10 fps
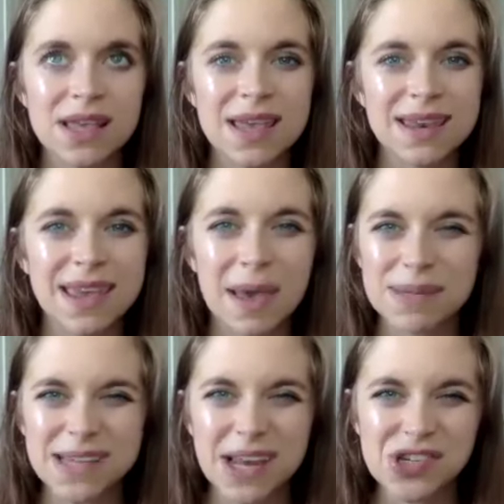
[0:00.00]
it can
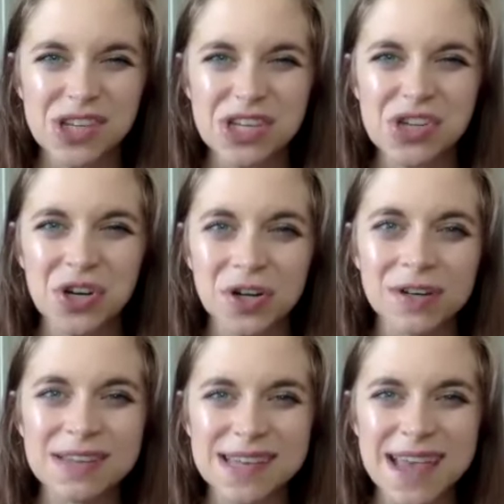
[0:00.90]
potentially
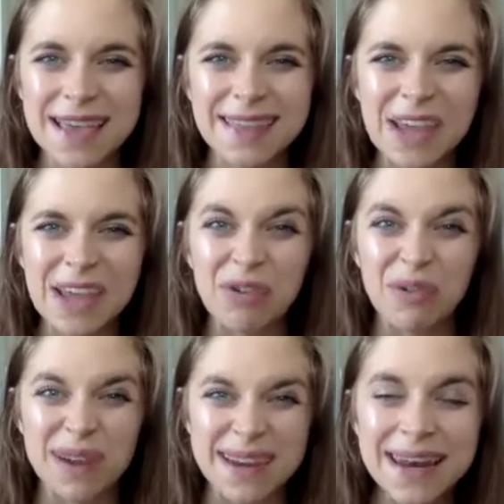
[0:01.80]
turn the tan like
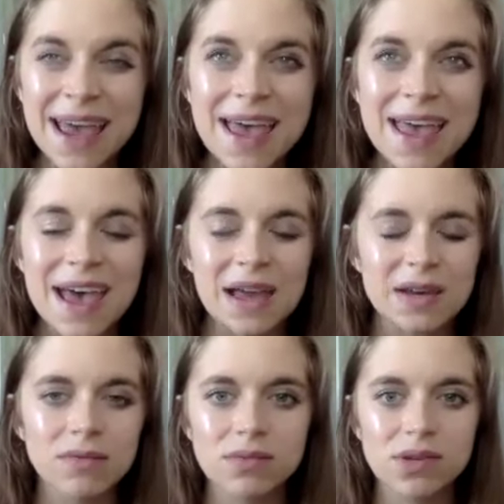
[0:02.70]
green, and
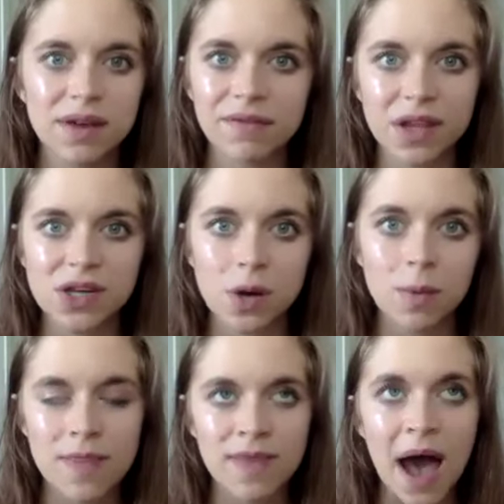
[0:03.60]
you definitely don't
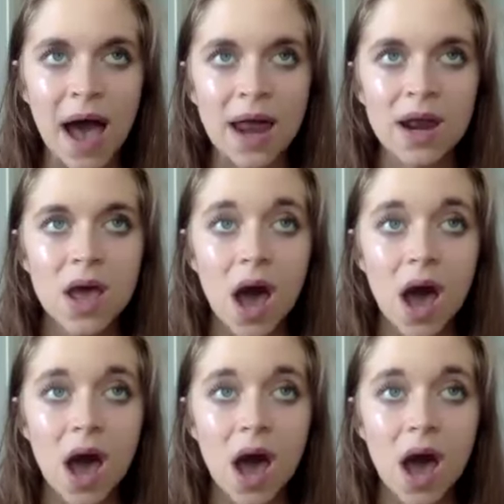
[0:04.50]
want that.